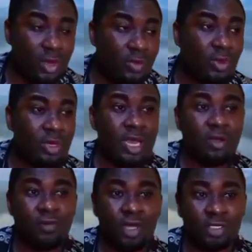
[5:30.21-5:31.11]
We know that,
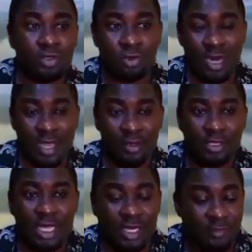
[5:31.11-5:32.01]
of course, like you
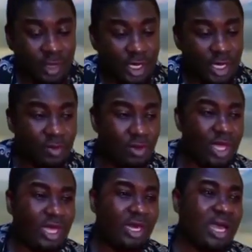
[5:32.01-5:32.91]
said, the vulnerable,
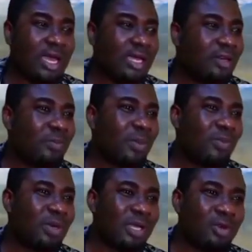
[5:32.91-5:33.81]
they are the
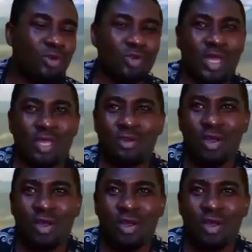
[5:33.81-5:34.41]
people that usually don't